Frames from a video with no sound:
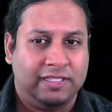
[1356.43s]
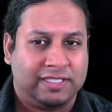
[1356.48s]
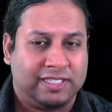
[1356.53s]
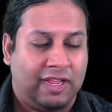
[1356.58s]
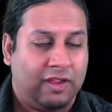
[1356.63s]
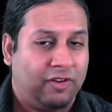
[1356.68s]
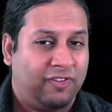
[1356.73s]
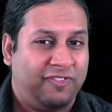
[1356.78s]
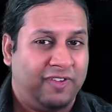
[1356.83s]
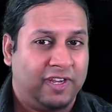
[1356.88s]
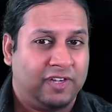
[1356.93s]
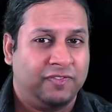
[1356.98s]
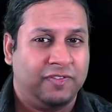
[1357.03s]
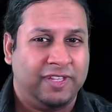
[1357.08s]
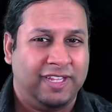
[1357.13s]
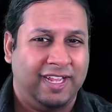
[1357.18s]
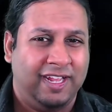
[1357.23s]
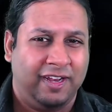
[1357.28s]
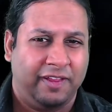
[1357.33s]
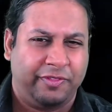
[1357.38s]
sound effect for
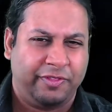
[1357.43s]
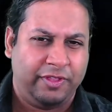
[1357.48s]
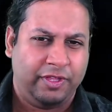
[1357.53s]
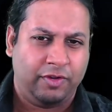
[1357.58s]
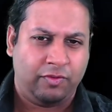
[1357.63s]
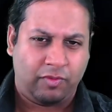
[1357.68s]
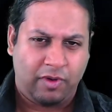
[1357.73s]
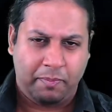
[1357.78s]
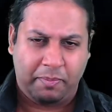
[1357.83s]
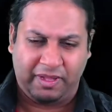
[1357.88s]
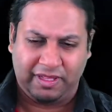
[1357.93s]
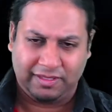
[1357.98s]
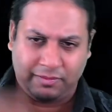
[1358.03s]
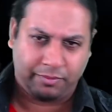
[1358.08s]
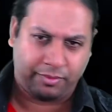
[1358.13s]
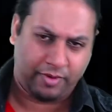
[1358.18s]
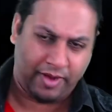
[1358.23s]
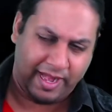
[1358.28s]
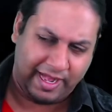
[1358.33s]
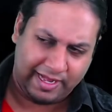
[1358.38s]
the Illithid ripping the
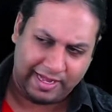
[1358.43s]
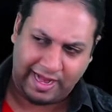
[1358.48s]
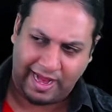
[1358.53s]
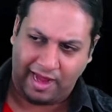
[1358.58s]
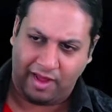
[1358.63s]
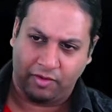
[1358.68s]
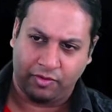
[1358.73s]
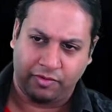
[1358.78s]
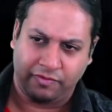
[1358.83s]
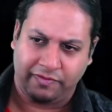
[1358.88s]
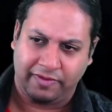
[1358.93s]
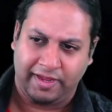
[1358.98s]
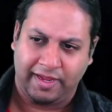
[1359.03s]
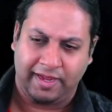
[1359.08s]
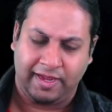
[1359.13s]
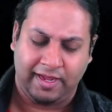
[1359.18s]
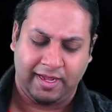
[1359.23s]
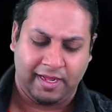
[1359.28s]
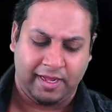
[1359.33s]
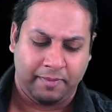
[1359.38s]
brain out of
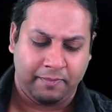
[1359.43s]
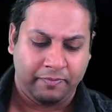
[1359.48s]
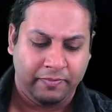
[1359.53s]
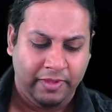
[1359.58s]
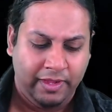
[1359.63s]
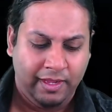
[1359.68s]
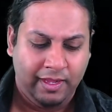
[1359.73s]
a